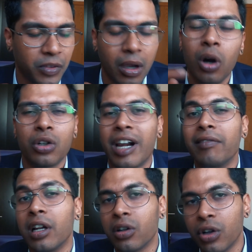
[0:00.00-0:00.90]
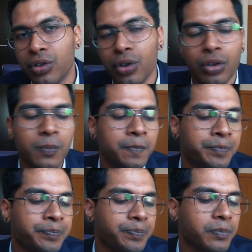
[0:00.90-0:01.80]
Or travel across Europe.
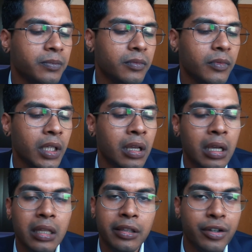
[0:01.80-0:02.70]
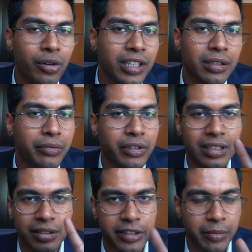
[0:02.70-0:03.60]
The duration of it
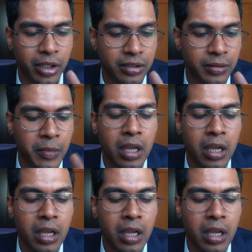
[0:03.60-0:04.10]
is 3 months.